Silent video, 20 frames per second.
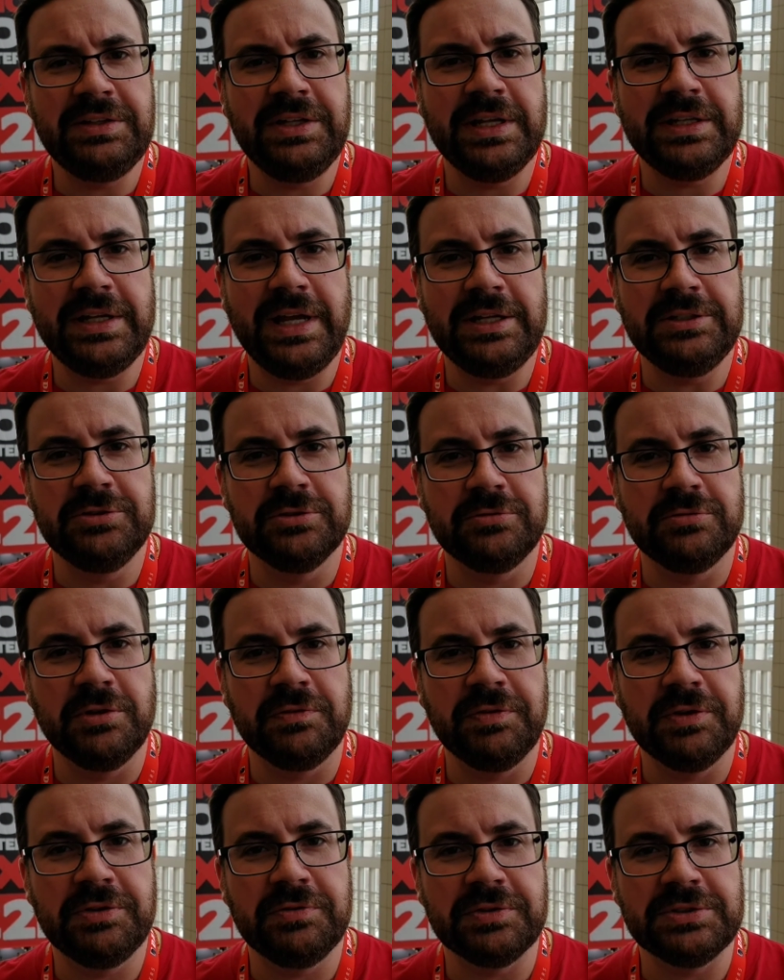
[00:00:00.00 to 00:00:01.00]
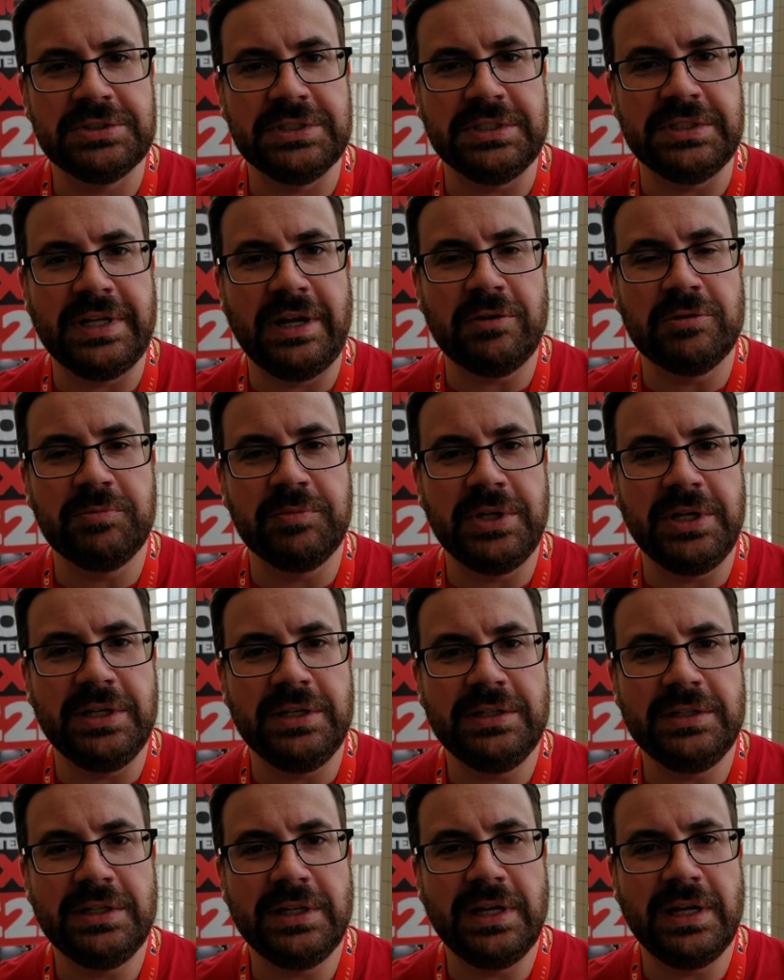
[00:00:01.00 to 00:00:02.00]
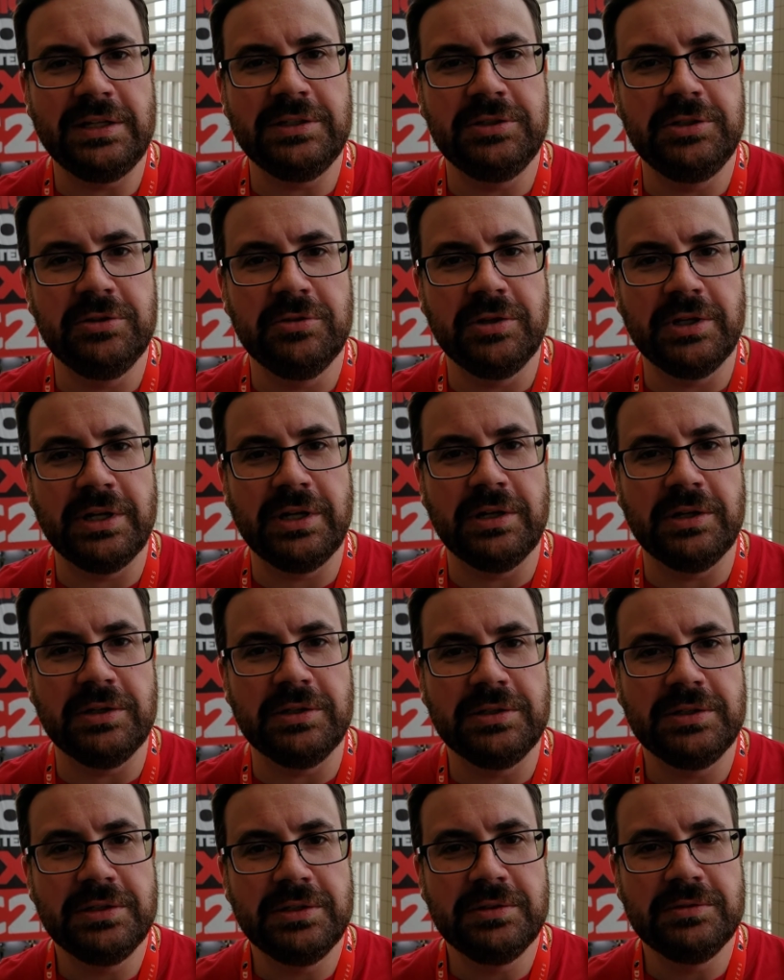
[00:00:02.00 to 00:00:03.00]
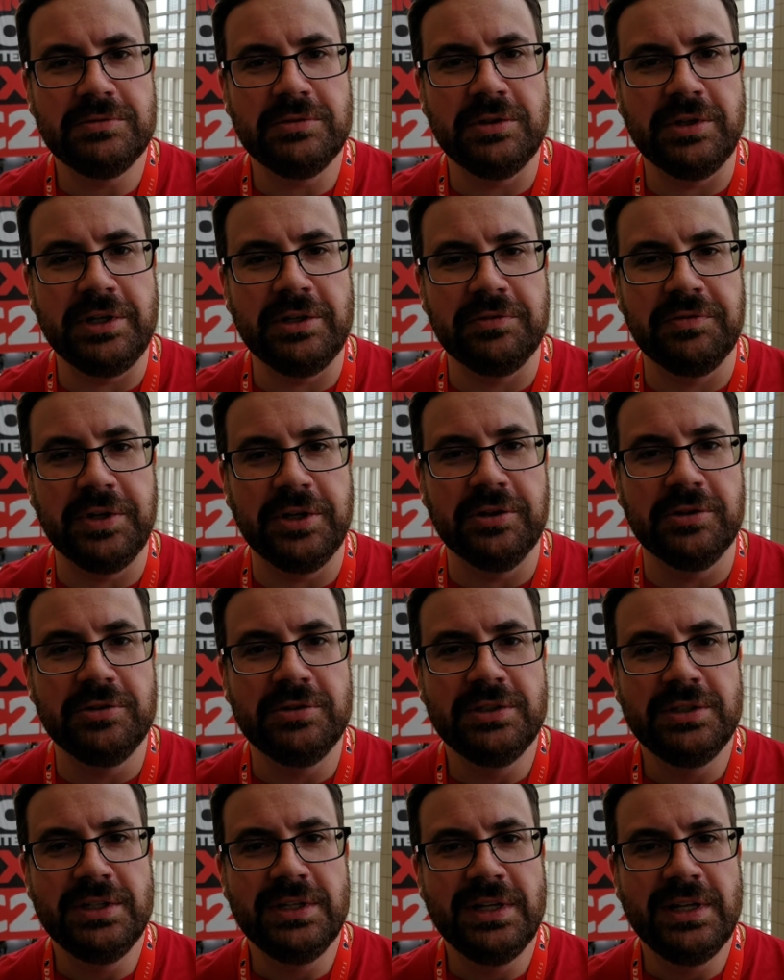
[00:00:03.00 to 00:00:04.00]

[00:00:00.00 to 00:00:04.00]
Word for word: like to thank Andrew Griffith for sitting down with me and doing a little interview.